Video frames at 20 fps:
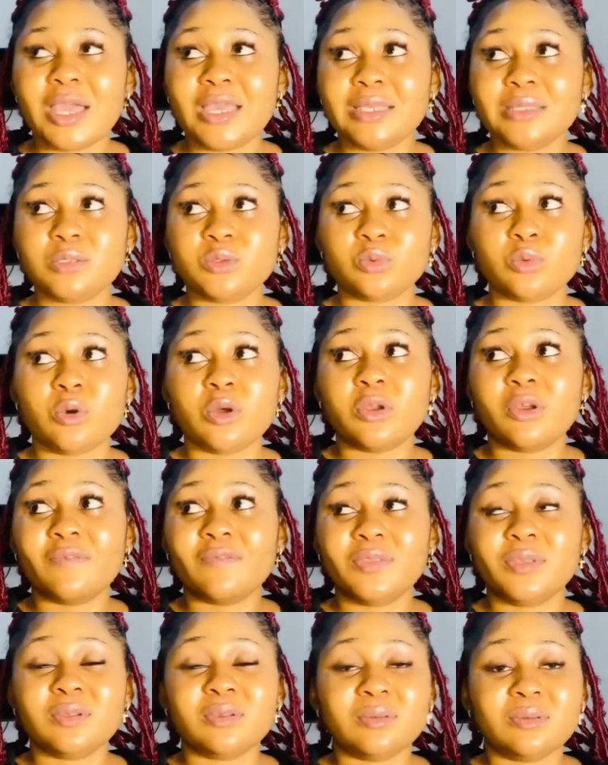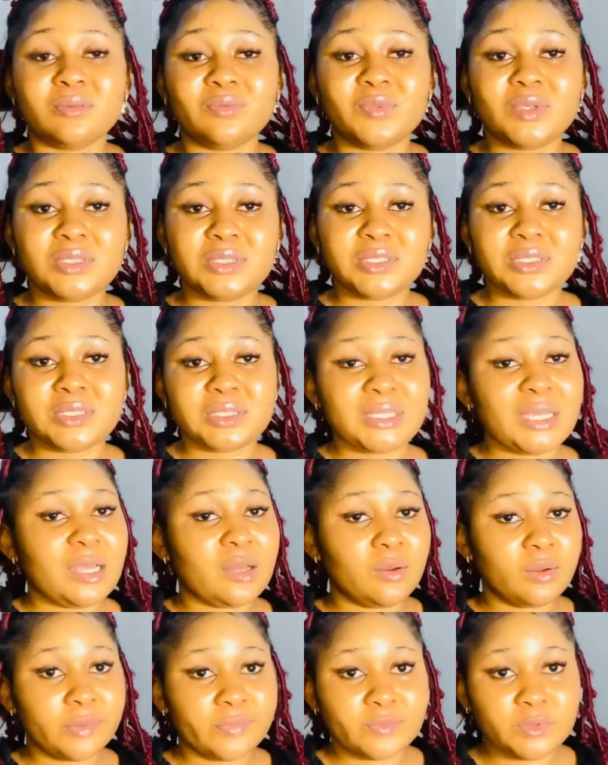It's one of the reasons I
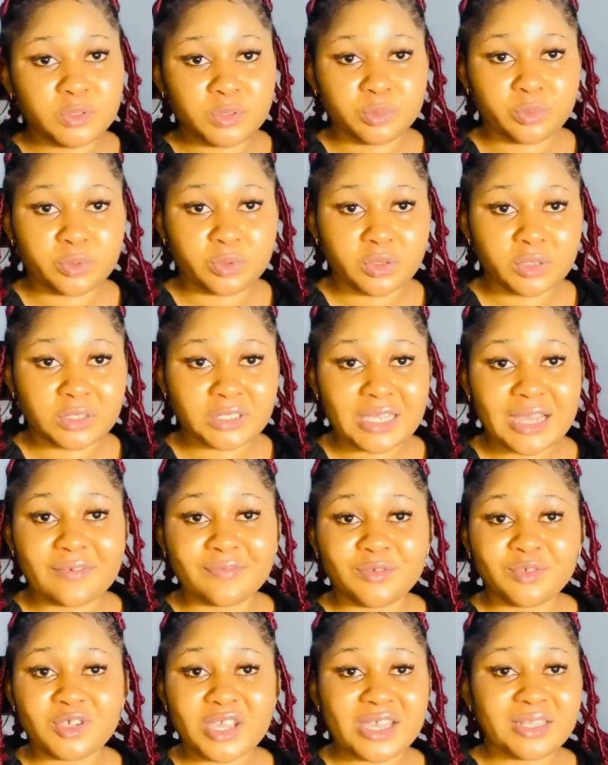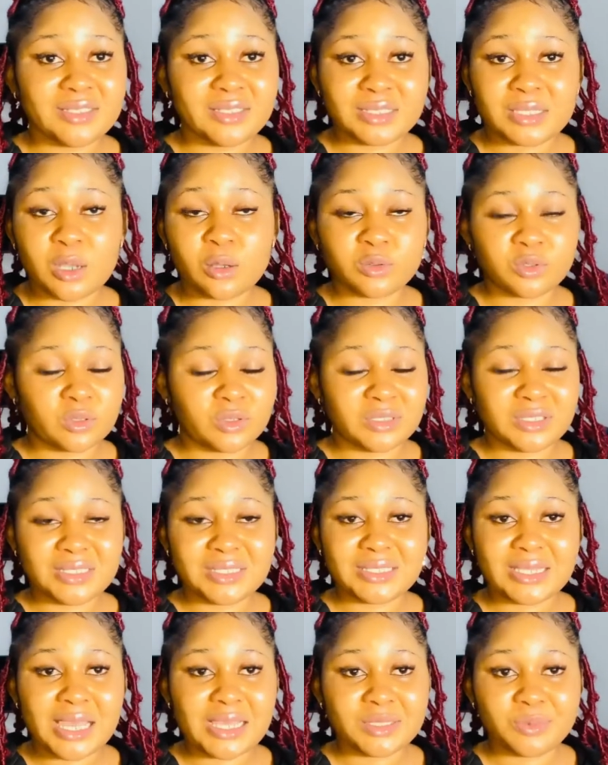love this product. I've tried it out on
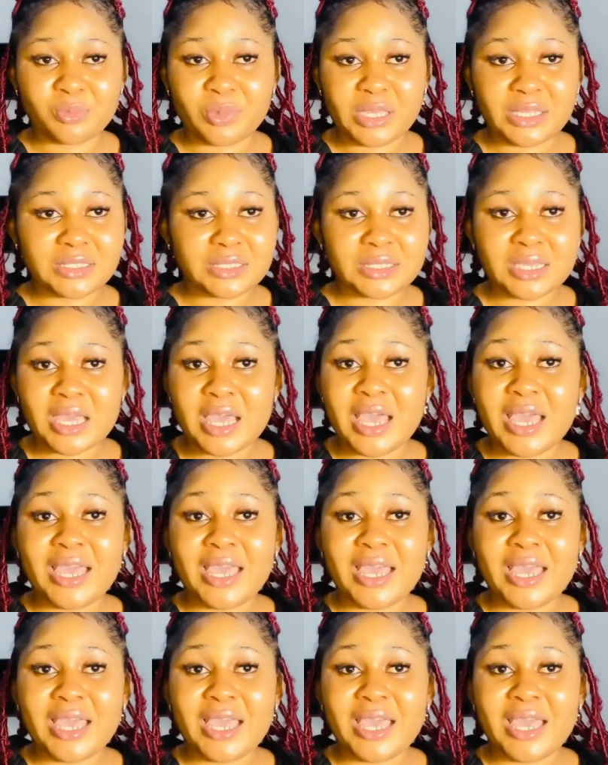this aspect.